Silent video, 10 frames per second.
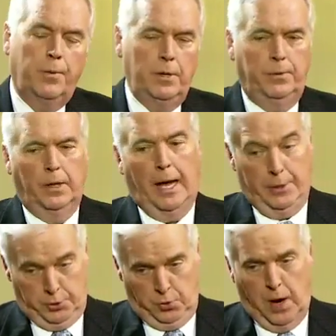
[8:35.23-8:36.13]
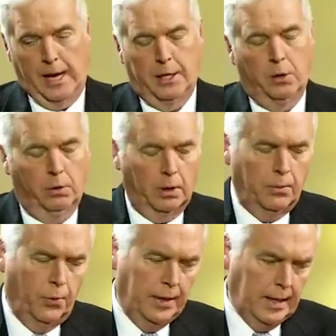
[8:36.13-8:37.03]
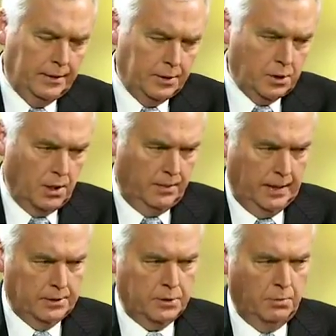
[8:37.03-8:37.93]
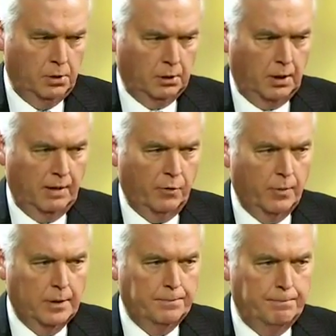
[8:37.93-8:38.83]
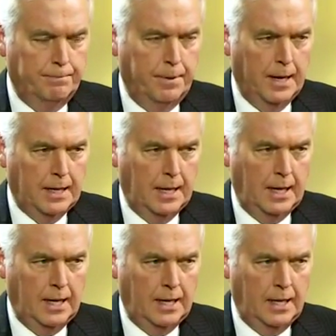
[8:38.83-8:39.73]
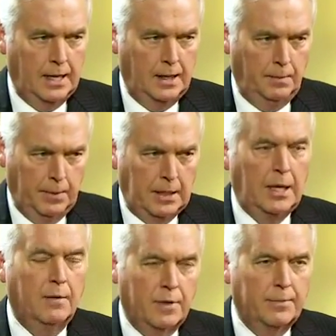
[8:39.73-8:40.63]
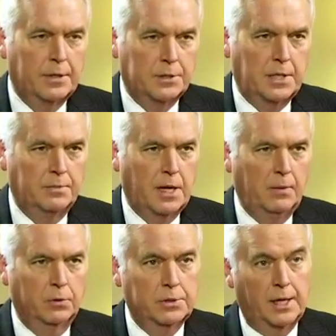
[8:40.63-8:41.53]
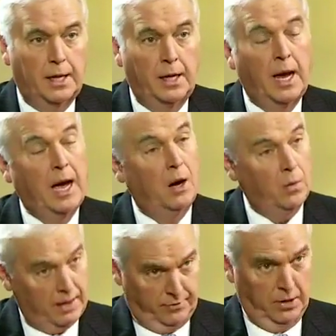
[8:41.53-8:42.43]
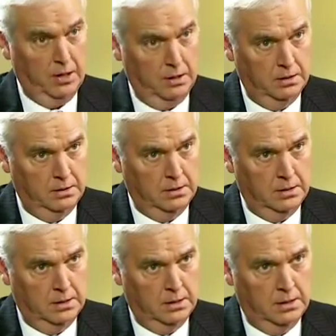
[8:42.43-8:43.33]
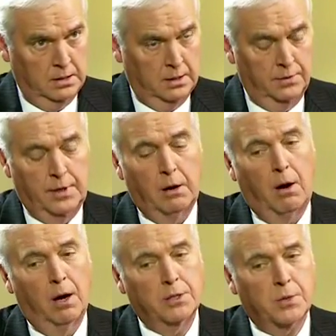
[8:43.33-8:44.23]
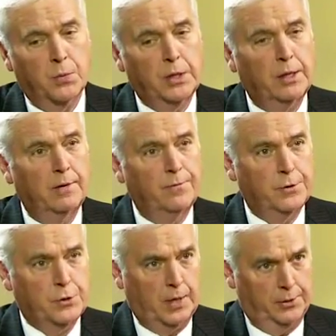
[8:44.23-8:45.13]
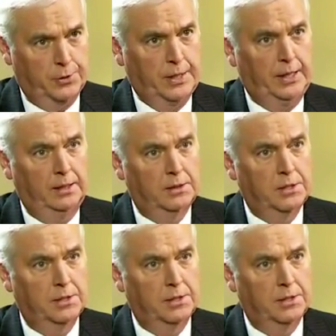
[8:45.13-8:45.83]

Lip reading: people, as you accurately point out, that talk about smaller government, but many of them at the same time will say, however, there are some real infrastructure needs